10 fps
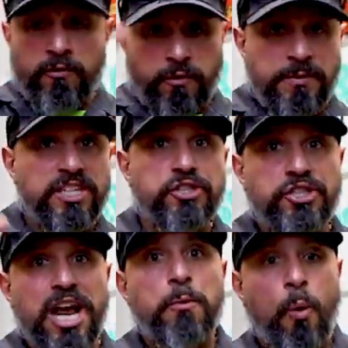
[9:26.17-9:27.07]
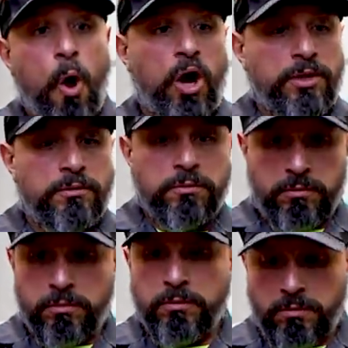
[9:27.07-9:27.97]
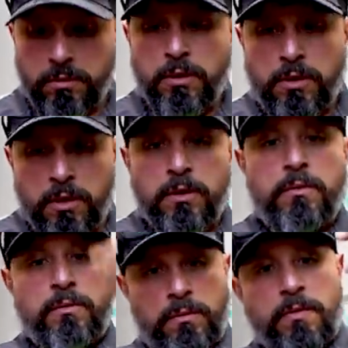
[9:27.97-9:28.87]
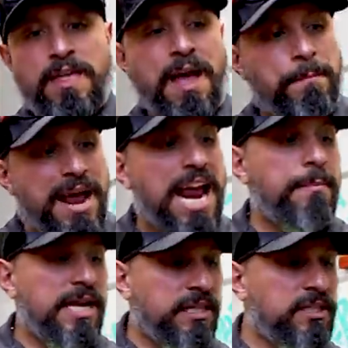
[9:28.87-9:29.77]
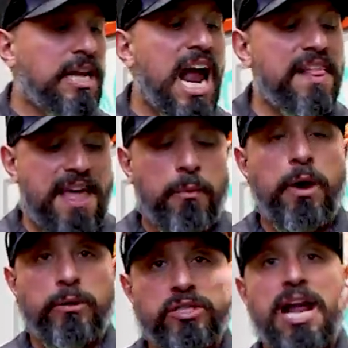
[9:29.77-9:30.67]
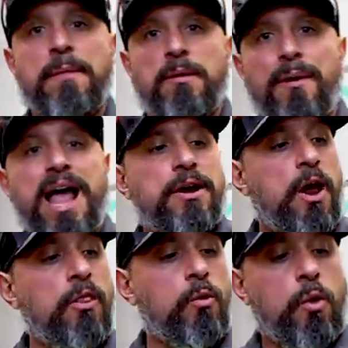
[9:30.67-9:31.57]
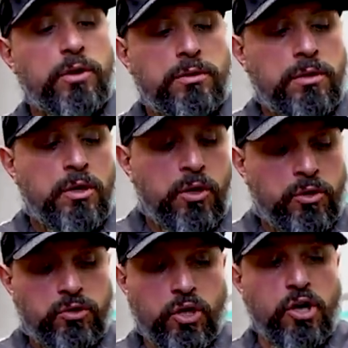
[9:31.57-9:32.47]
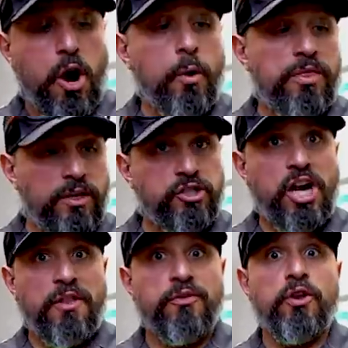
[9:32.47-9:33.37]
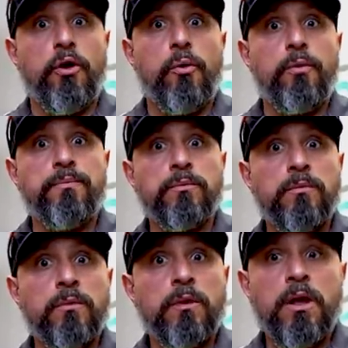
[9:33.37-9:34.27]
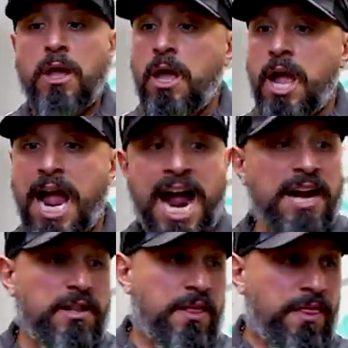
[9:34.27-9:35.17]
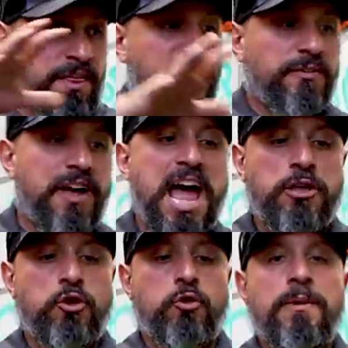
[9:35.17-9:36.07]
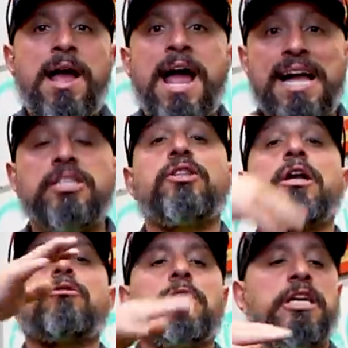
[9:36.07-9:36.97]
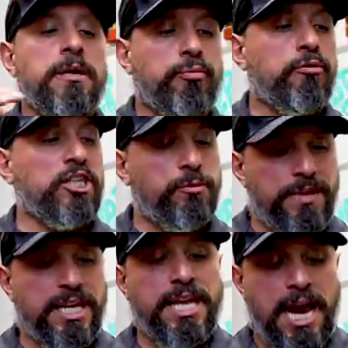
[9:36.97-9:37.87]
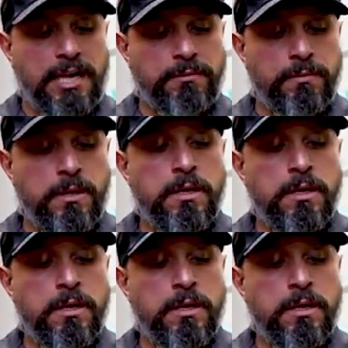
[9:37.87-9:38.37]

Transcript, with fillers: from this Gen 1 that made me decide that when it was time to buy another one to go with Gen 2. And this vacuum has thoroughly impressed me again.